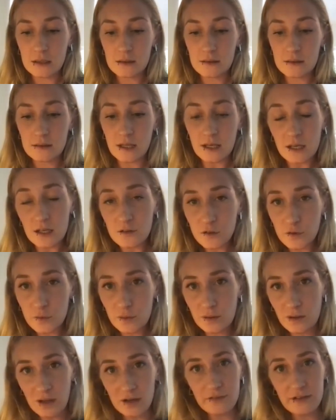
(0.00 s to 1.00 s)
That can do a
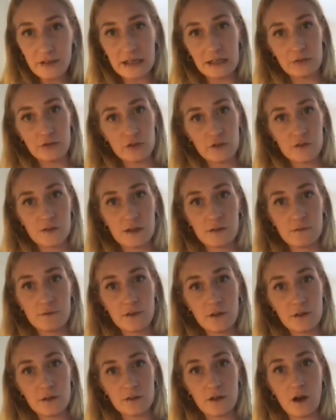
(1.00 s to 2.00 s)
lot of like interesting
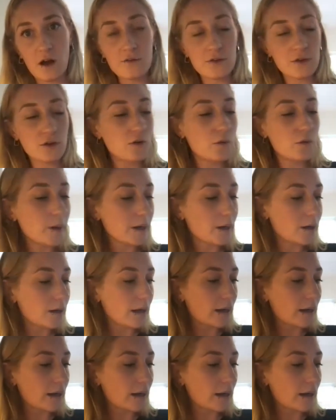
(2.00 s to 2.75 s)
philosophical work,